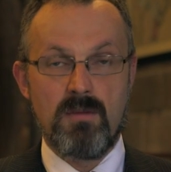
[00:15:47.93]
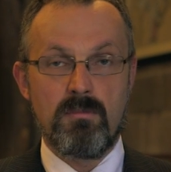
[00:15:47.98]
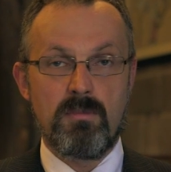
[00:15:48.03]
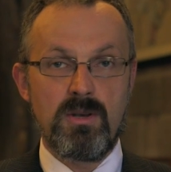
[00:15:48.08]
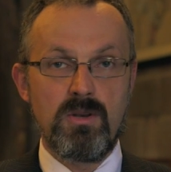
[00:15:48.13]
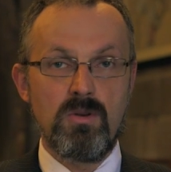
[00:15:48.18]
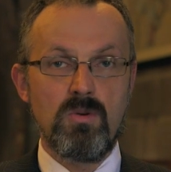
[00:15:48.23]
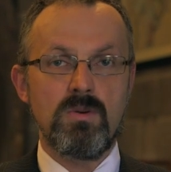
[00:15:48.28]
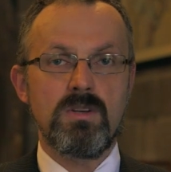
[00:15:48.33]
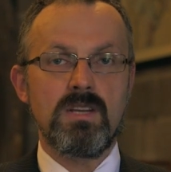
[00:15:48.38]

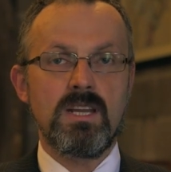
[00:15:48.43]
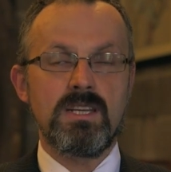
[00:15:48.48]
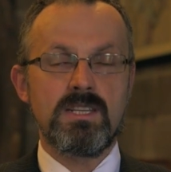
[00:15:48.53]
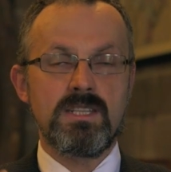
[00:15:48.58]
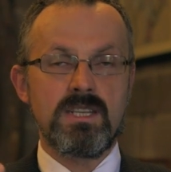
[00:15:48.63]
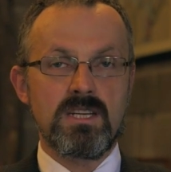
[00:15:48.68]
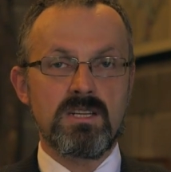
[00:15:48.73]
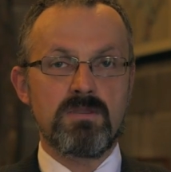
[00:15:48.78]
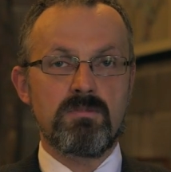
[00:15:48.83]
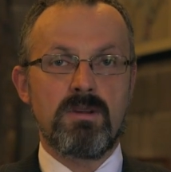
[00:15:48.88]
But note
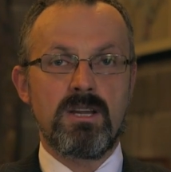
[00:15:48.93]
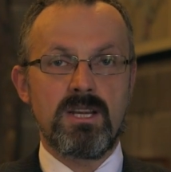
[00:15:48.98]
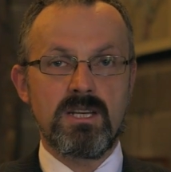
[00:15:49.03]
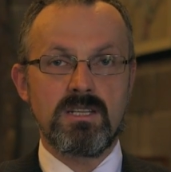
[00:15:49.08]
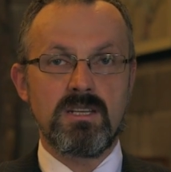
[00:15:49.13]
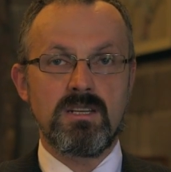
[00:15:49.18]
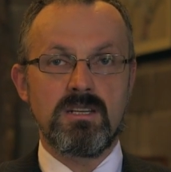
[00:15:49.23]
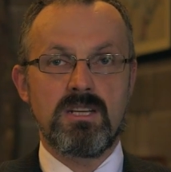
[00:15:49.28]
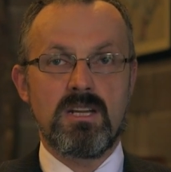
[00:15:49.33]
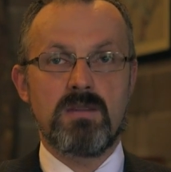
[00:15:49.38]
it's
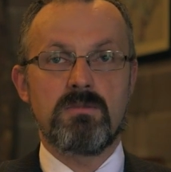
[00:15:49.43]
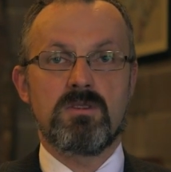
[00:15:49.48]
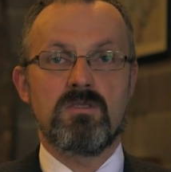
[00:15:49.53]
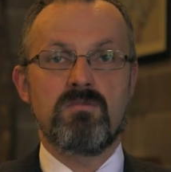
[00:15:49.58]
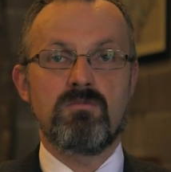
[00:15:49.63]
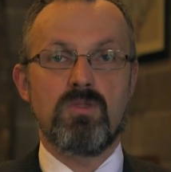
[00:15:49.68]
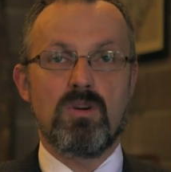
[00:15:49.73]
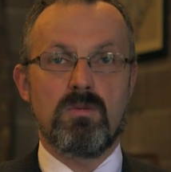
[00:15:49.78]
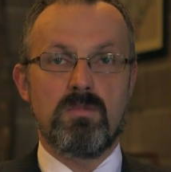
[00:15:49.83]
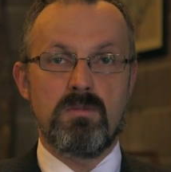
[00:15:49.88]
expressed in terms
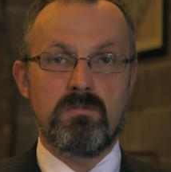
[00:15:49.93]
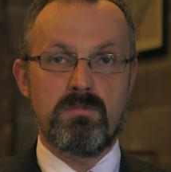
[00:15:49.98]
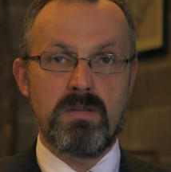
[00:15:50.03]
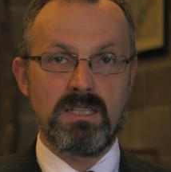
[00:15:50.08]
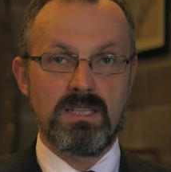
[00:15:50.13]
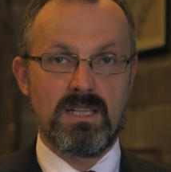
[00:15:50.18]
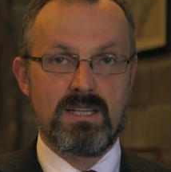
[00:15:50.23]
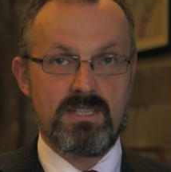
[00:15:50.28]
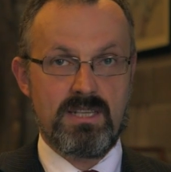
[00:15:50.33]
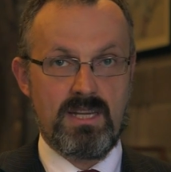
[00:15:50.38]
of
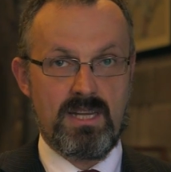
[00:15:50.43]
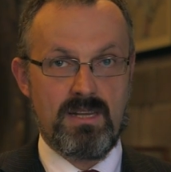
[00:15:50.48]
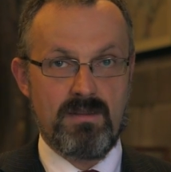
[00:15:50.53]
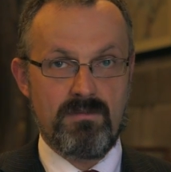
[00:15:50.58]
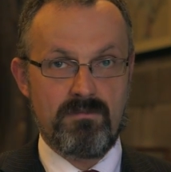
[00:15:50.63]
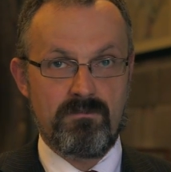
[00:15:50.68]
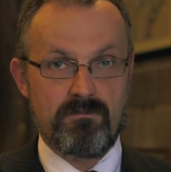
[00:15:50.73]
probability.